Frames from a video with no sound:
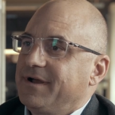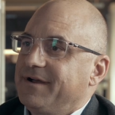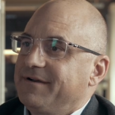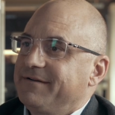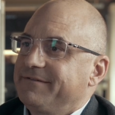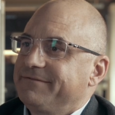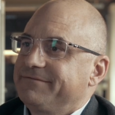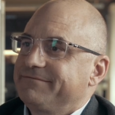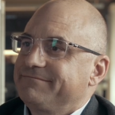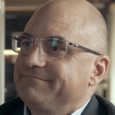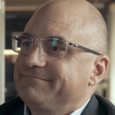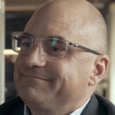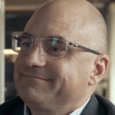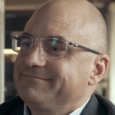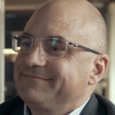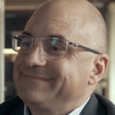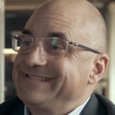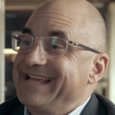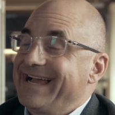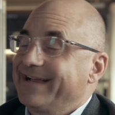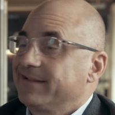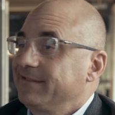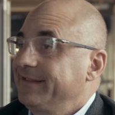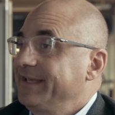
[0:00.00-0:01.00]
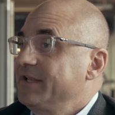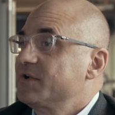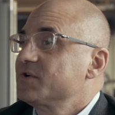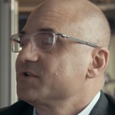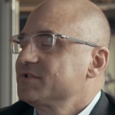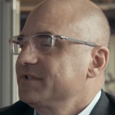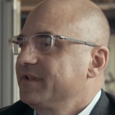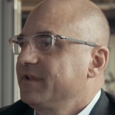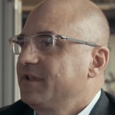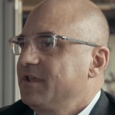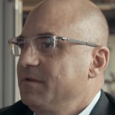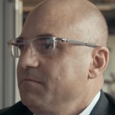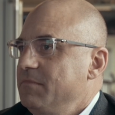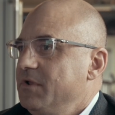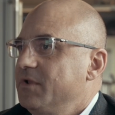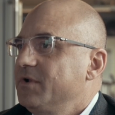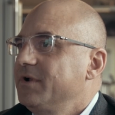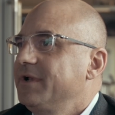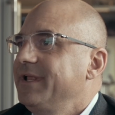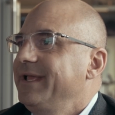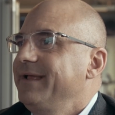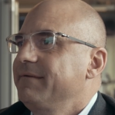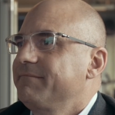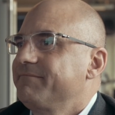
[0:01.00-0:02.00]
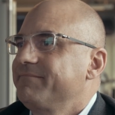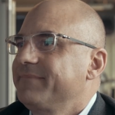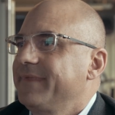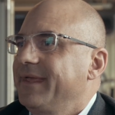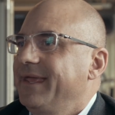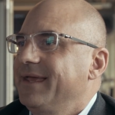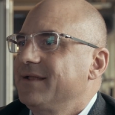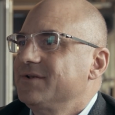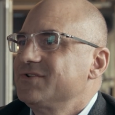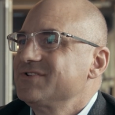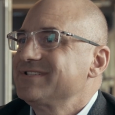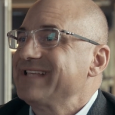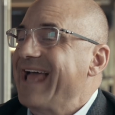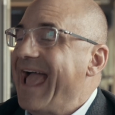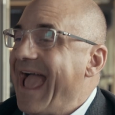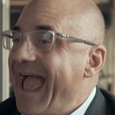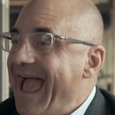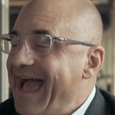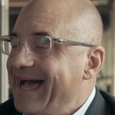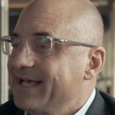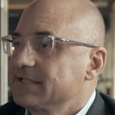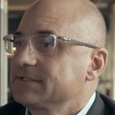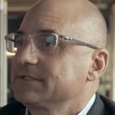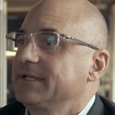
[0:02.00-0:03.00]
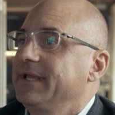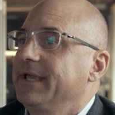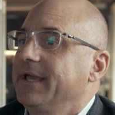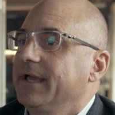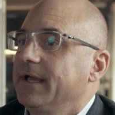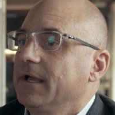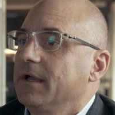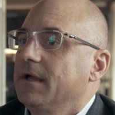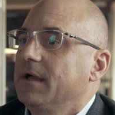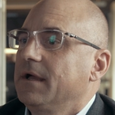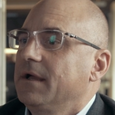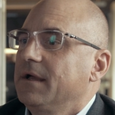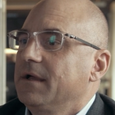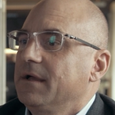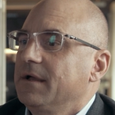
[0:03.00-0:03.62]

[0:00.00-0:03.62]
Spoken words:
of tech leaders in the community and just asking,